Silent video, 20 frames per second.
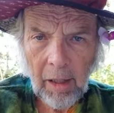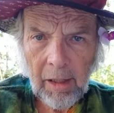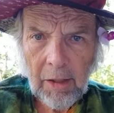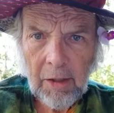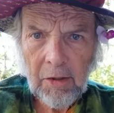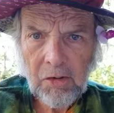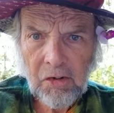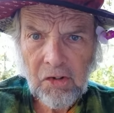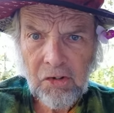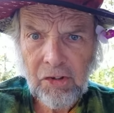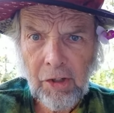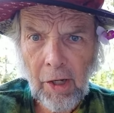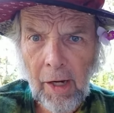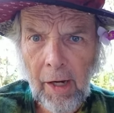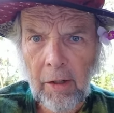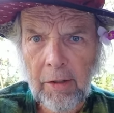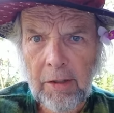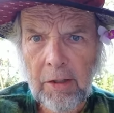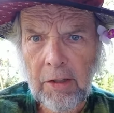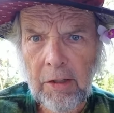ish
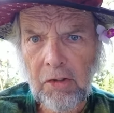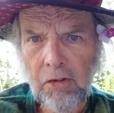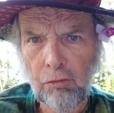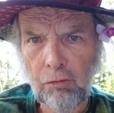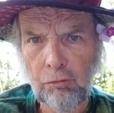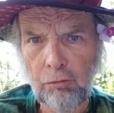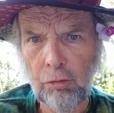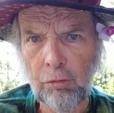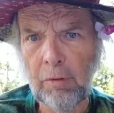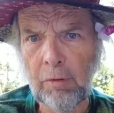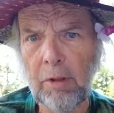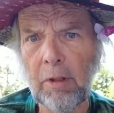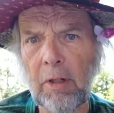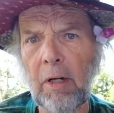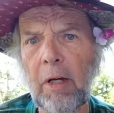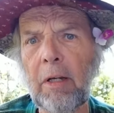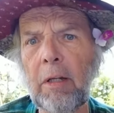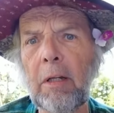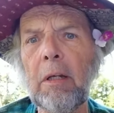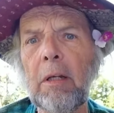style ish
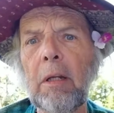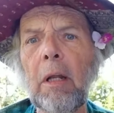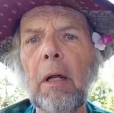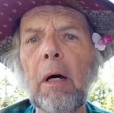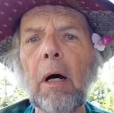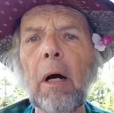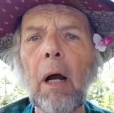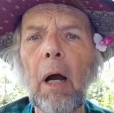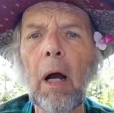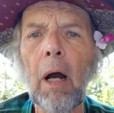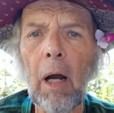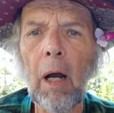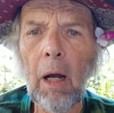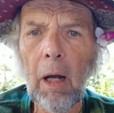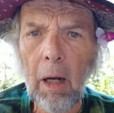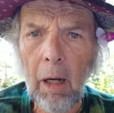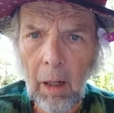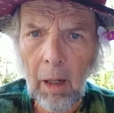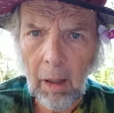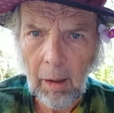
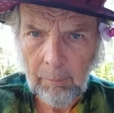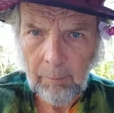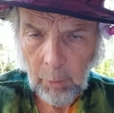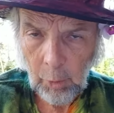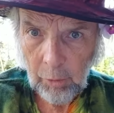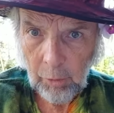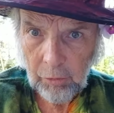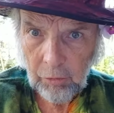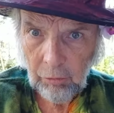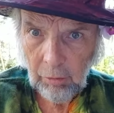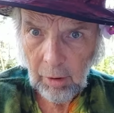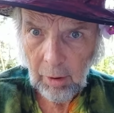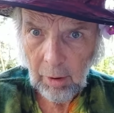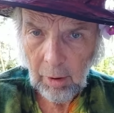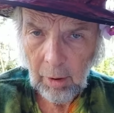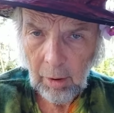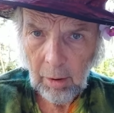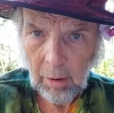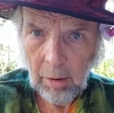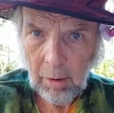Rubaiyat poetry,
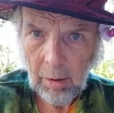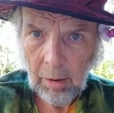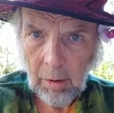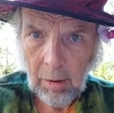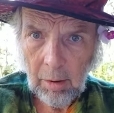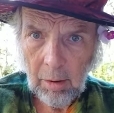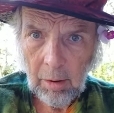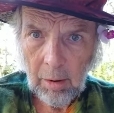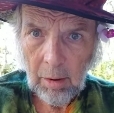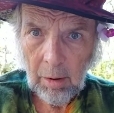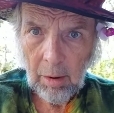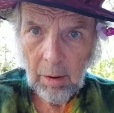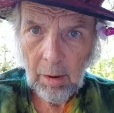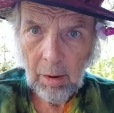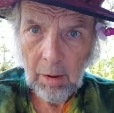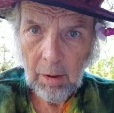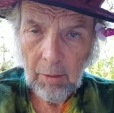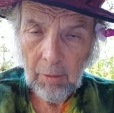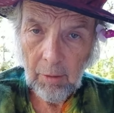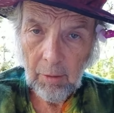
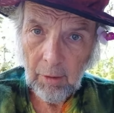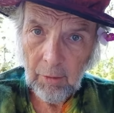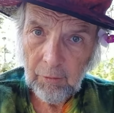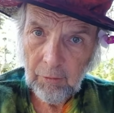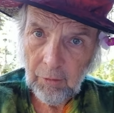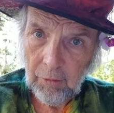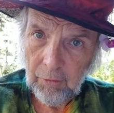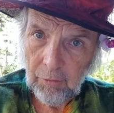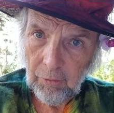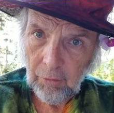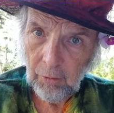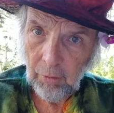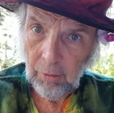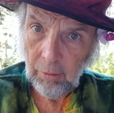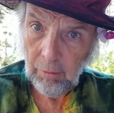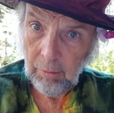and Hashishan,